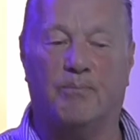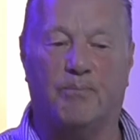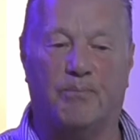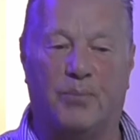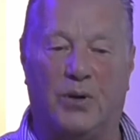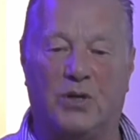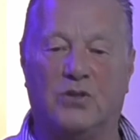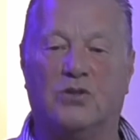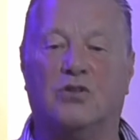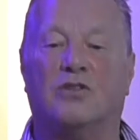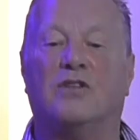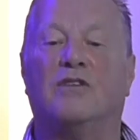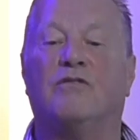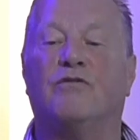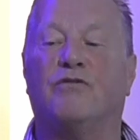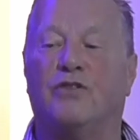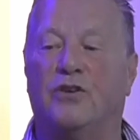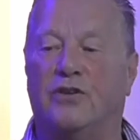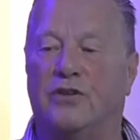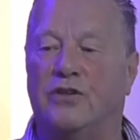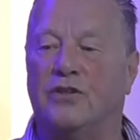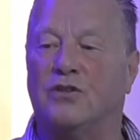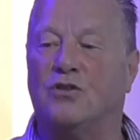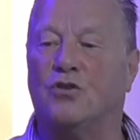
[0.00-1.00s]
bursting
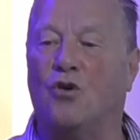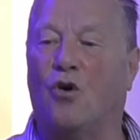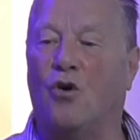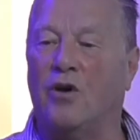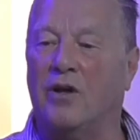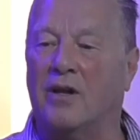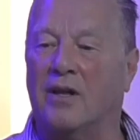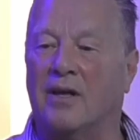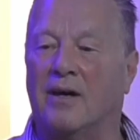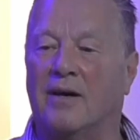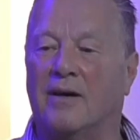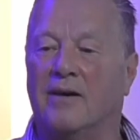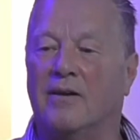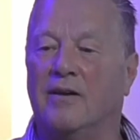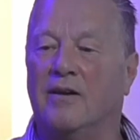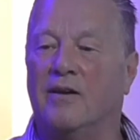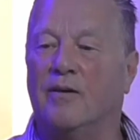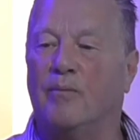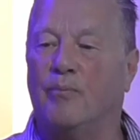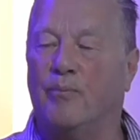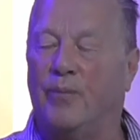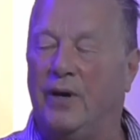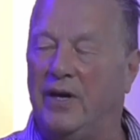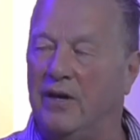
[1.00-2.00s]
for the toilet,
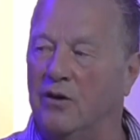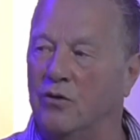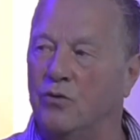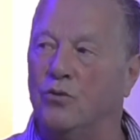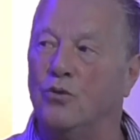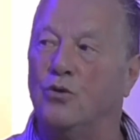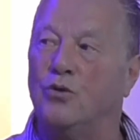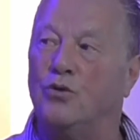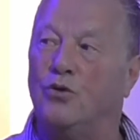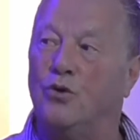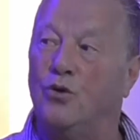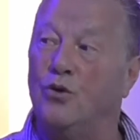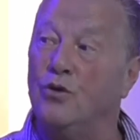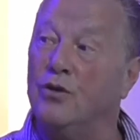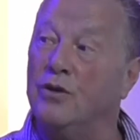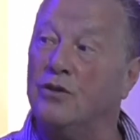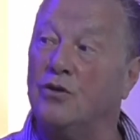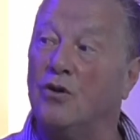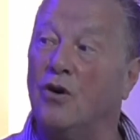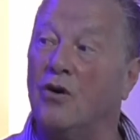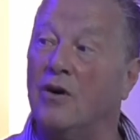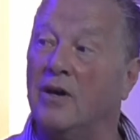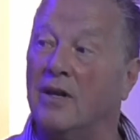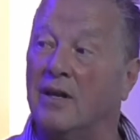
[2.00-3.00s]
but he'll no do the
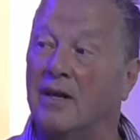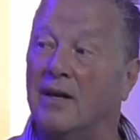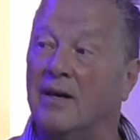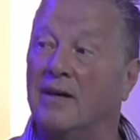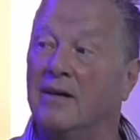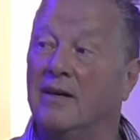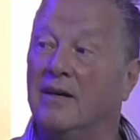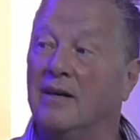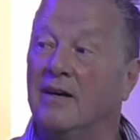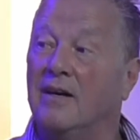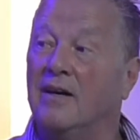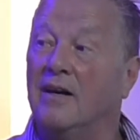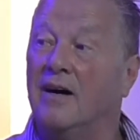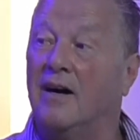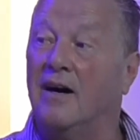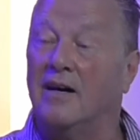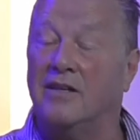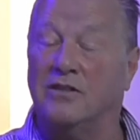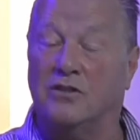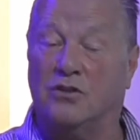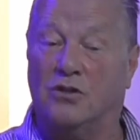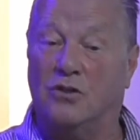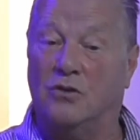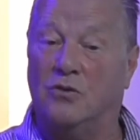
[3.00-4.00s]
toilet,
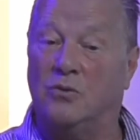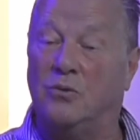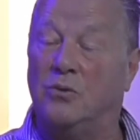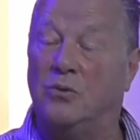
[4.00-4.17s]
and he